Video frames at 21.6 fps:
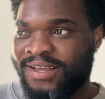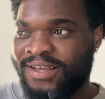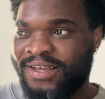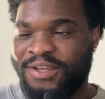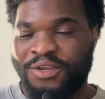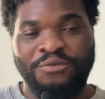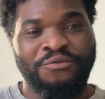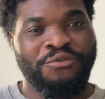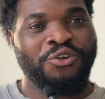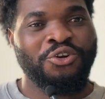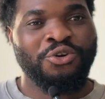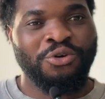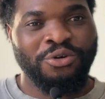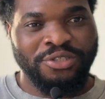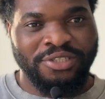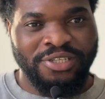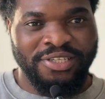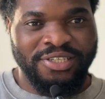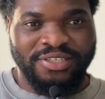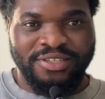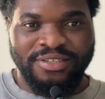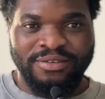If you
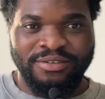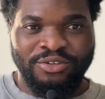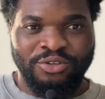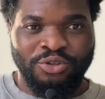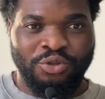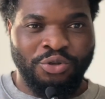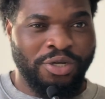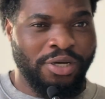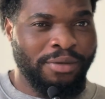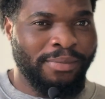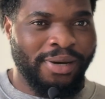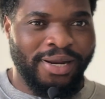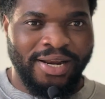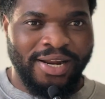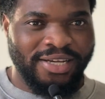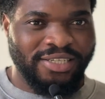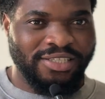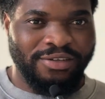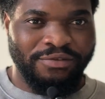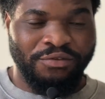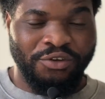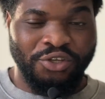notice during my
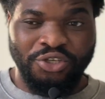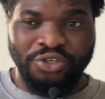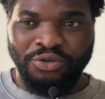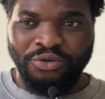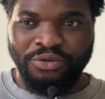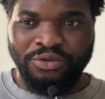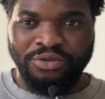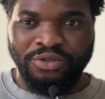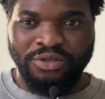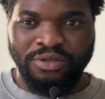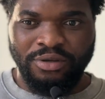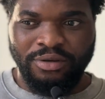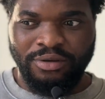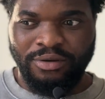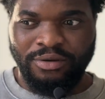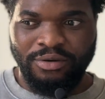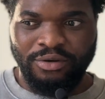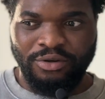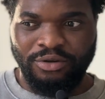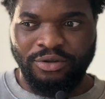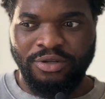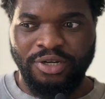last videos,
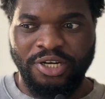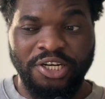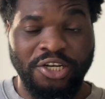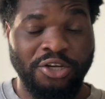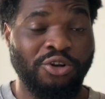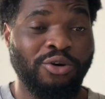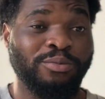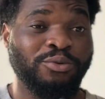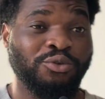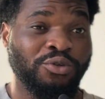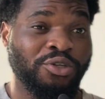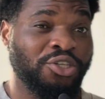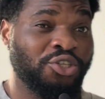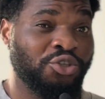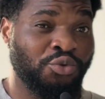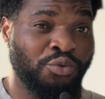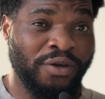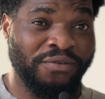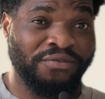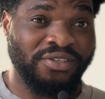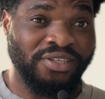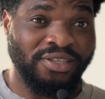leading up to this
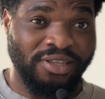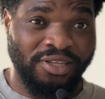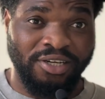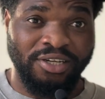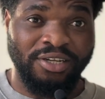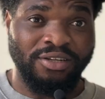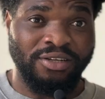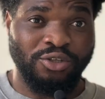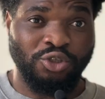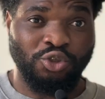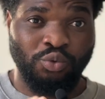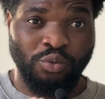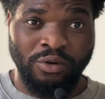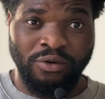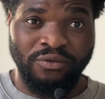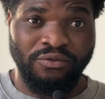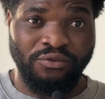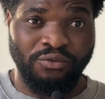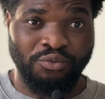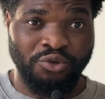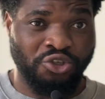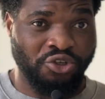UFC
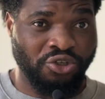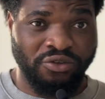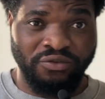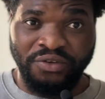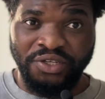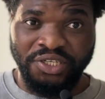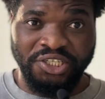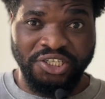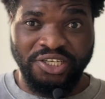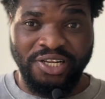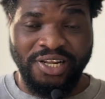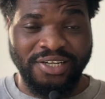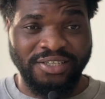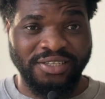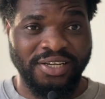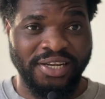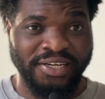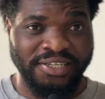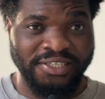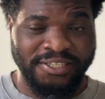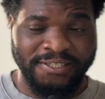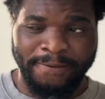312 we just finished last
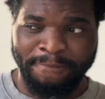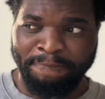night,